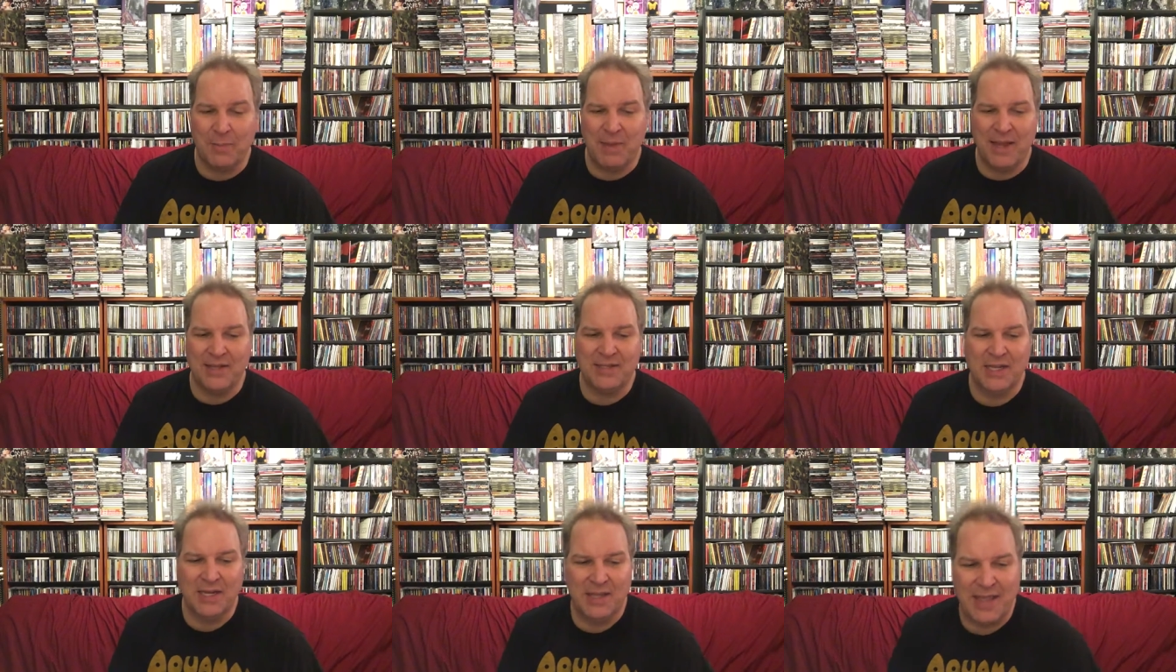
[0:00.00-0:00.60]
the band
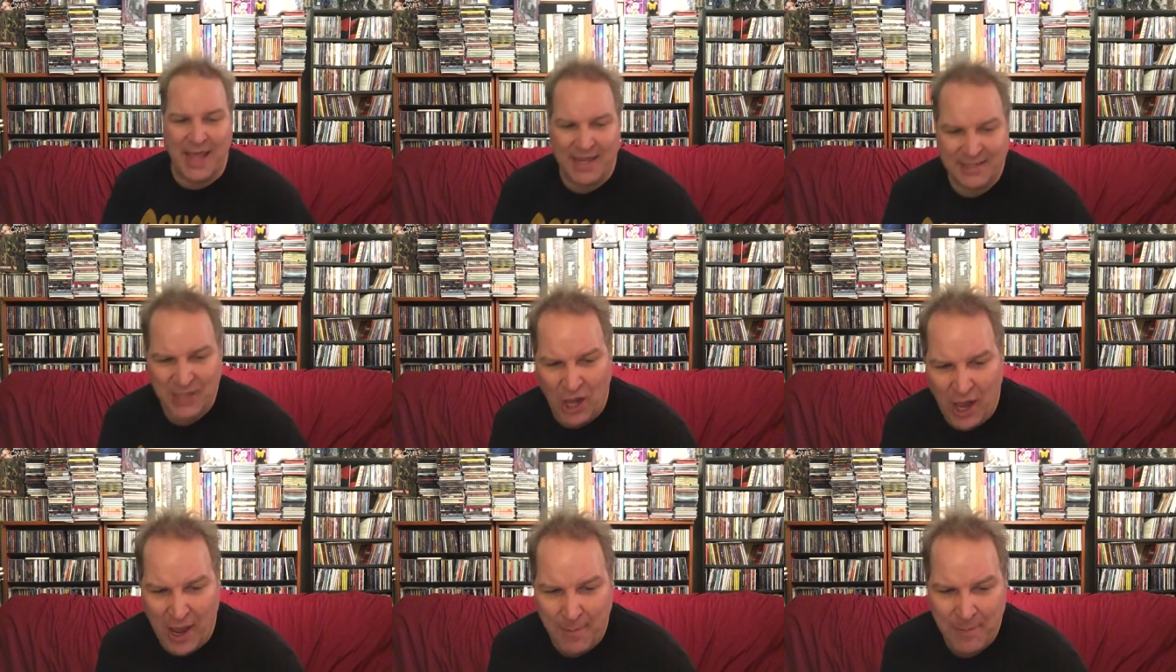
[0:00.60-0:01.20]
did in that
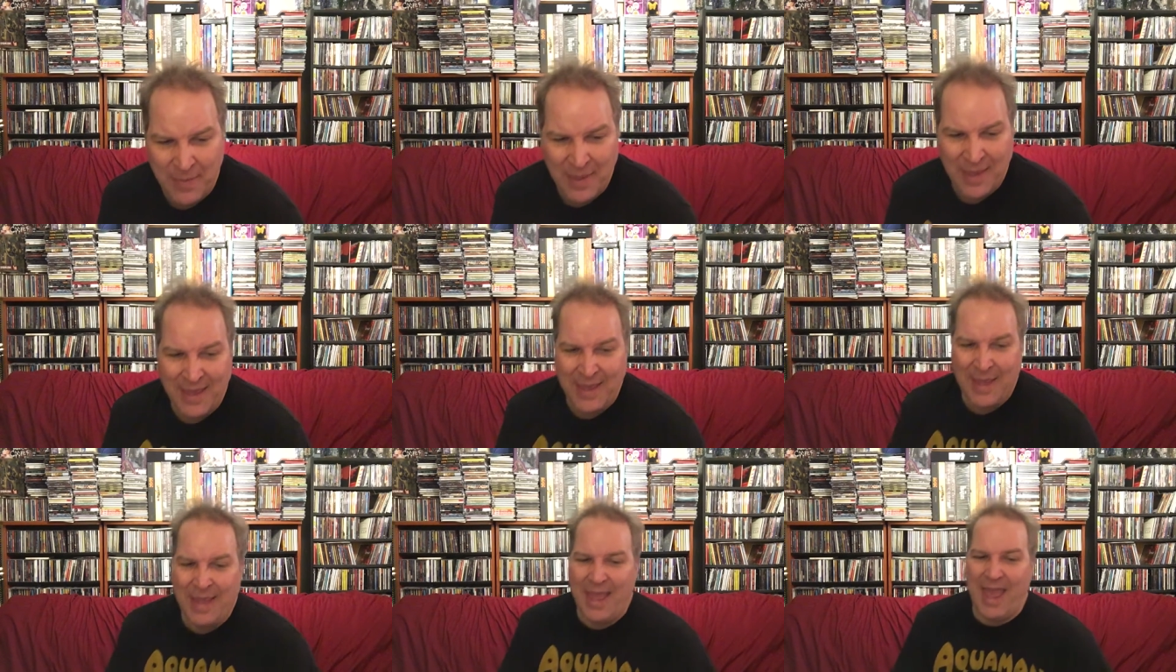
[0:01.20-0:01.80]
time.
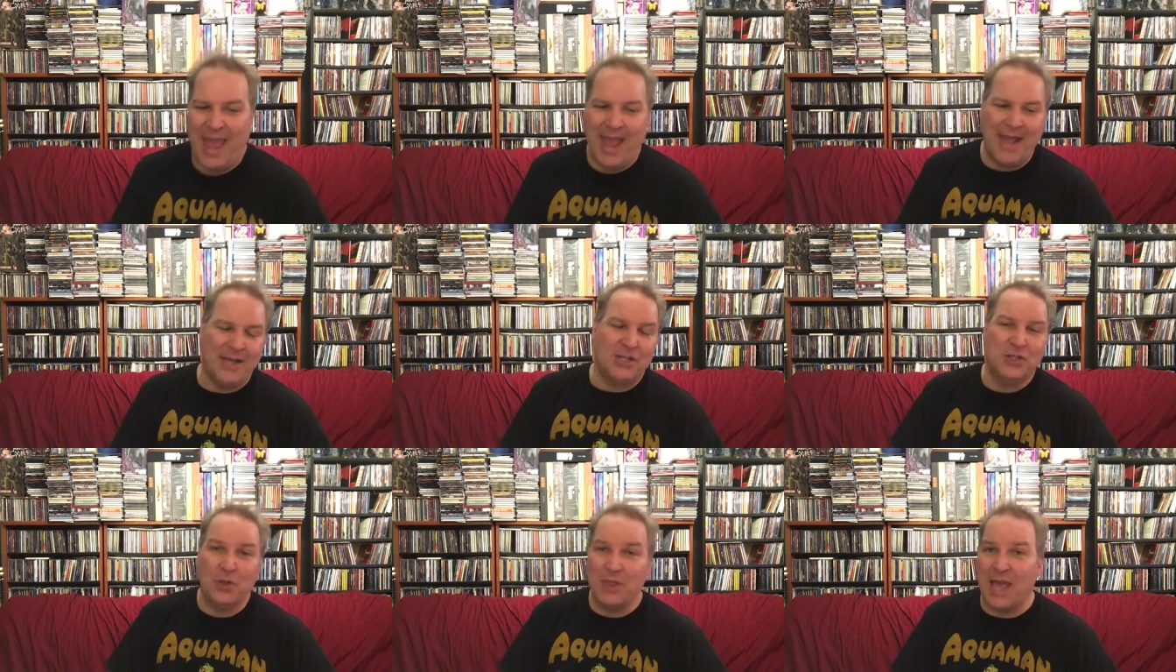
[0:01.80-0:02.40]
And
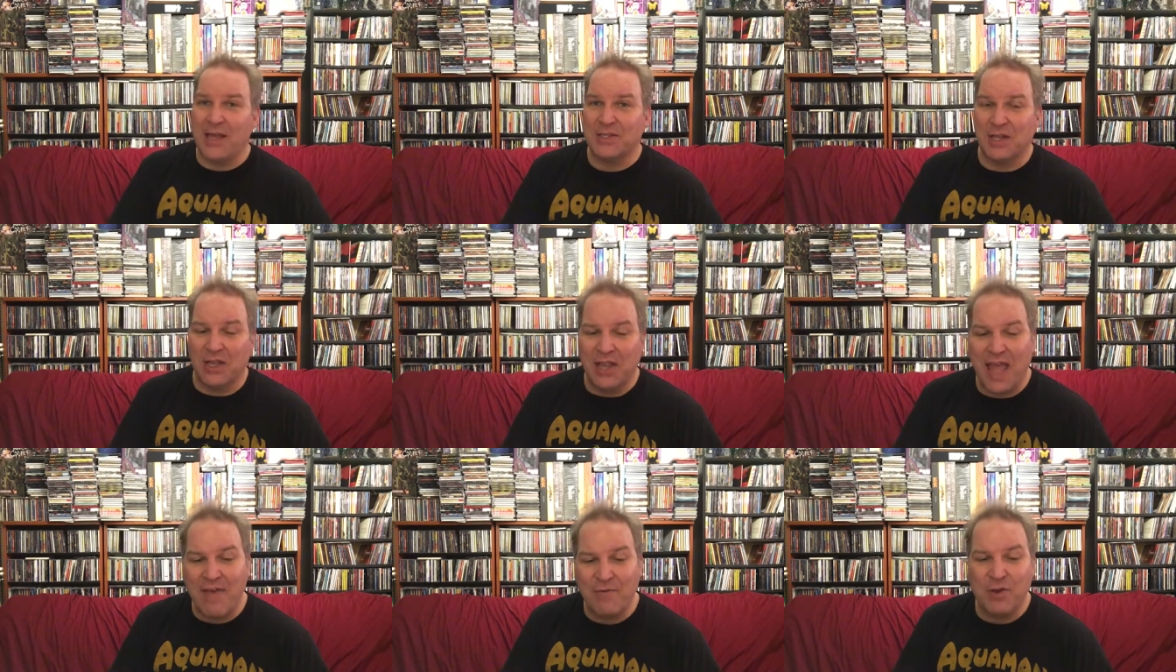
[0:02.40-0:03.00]
in
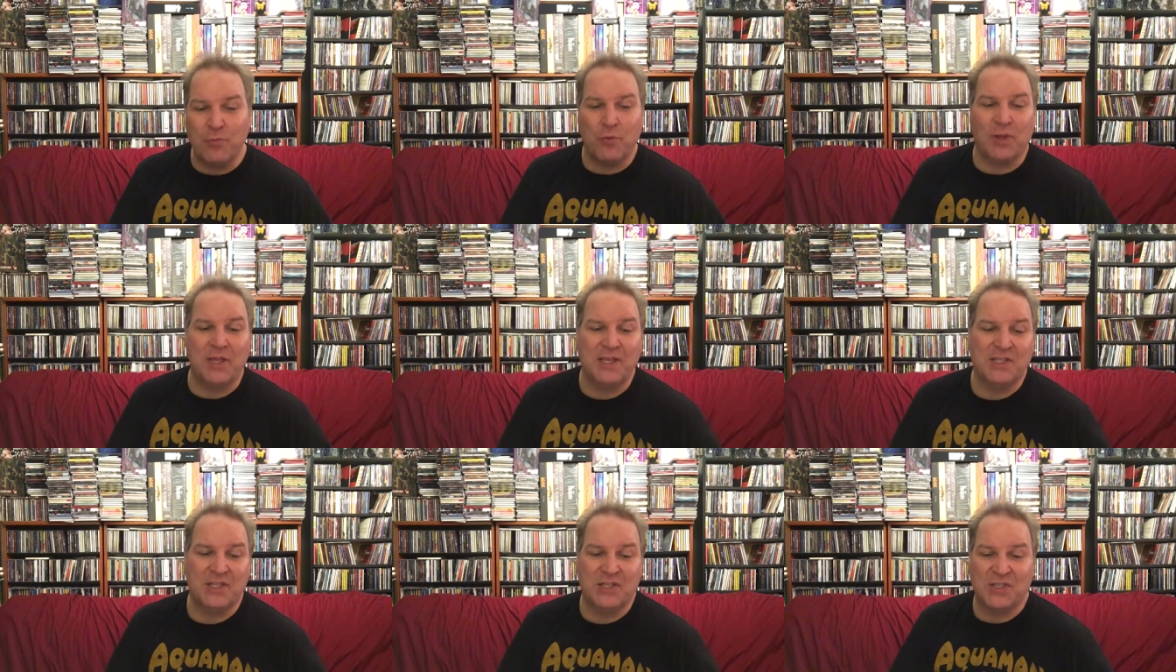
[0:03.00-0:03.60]
2011,
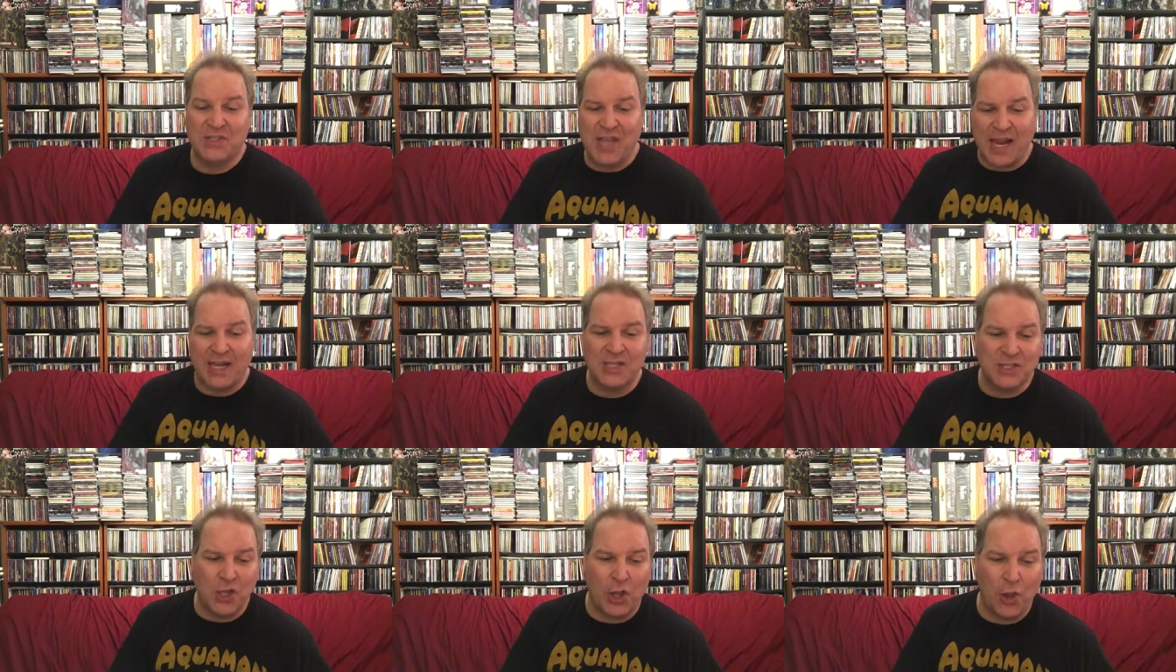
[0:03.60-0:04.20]
released his
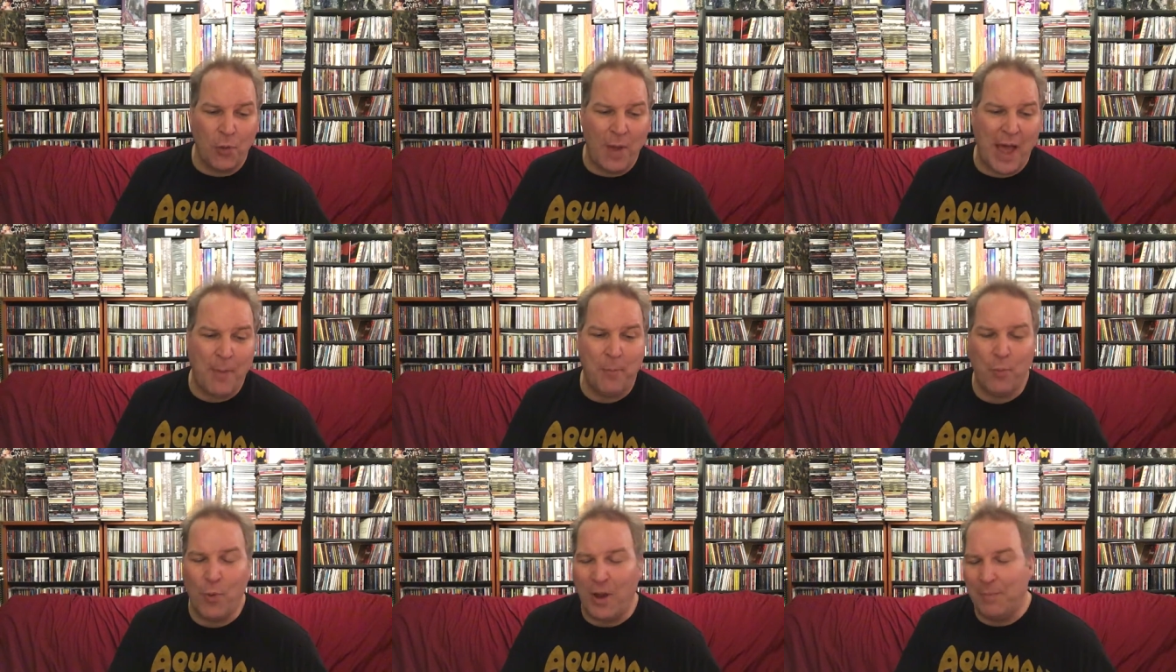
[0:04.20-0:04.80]
second solo
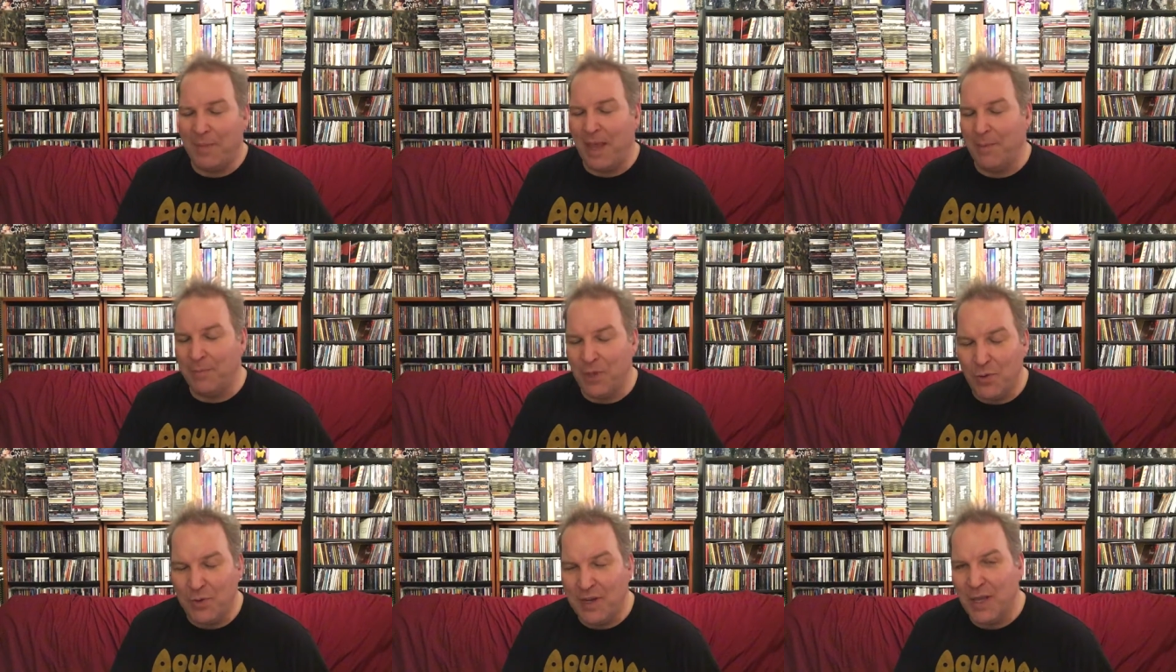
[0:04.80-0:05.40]
album, One Man
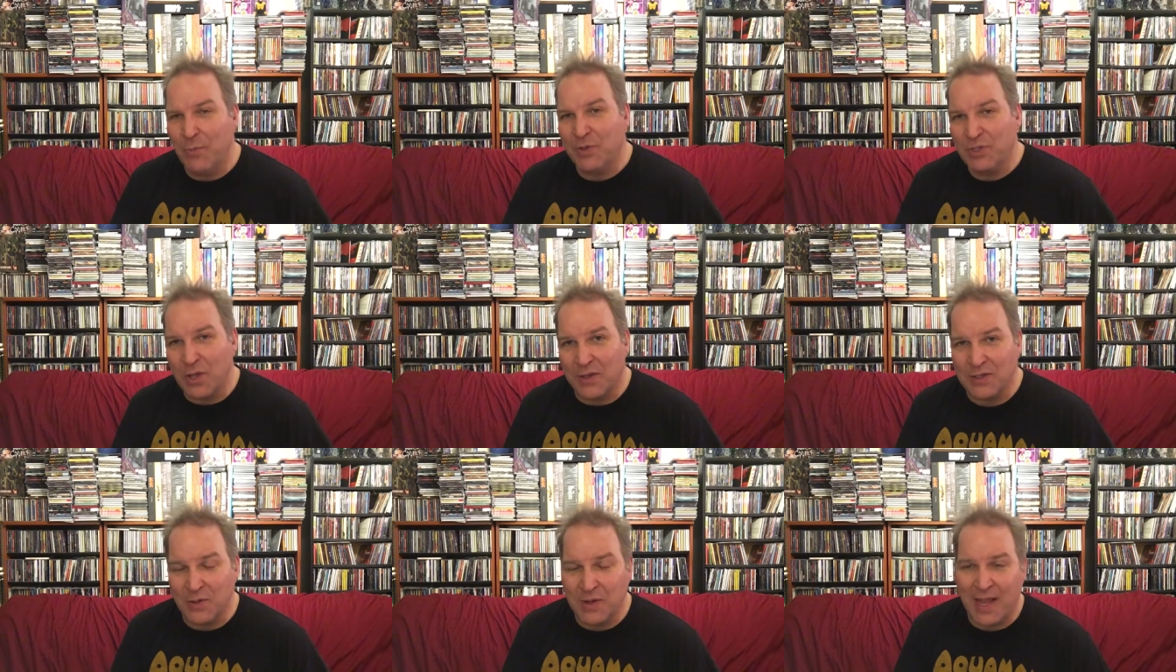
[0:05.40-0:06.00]
Mutiny, which
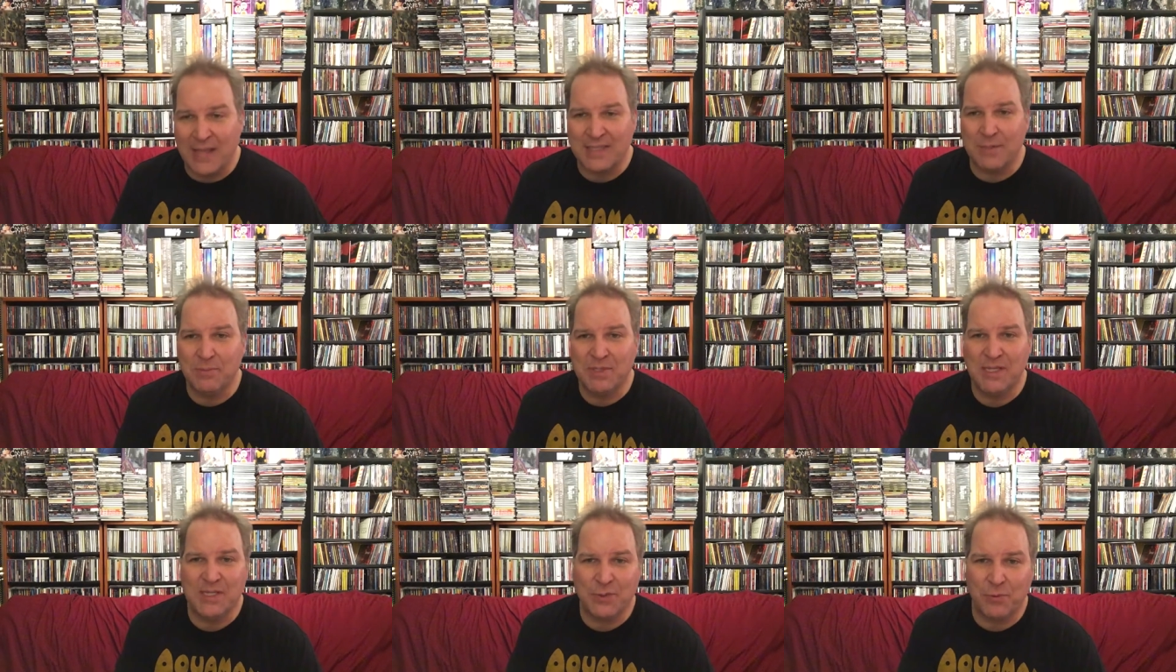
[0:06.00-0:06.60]
also got some
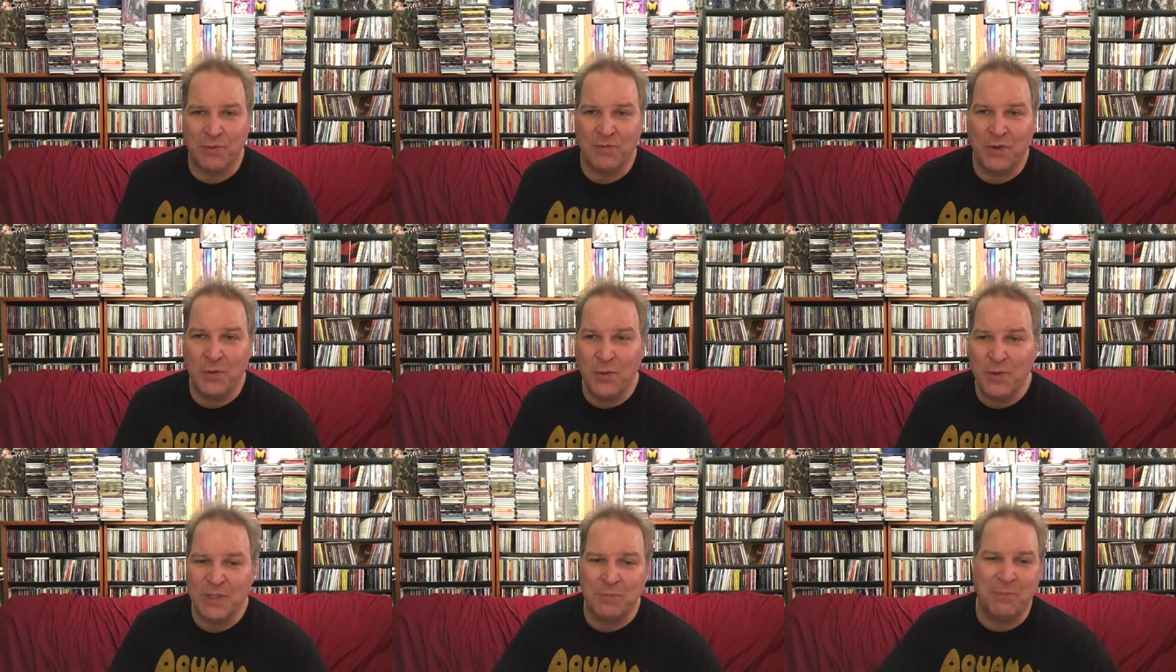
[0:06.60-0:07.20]
decent reviews,